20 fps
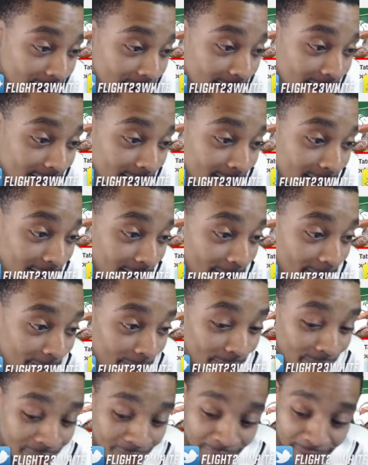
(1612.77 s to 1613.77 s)

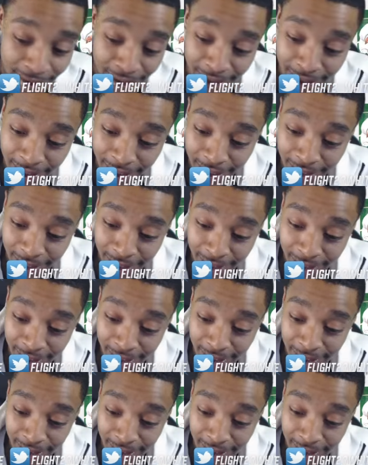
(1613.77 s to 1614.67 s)
(no one is talking)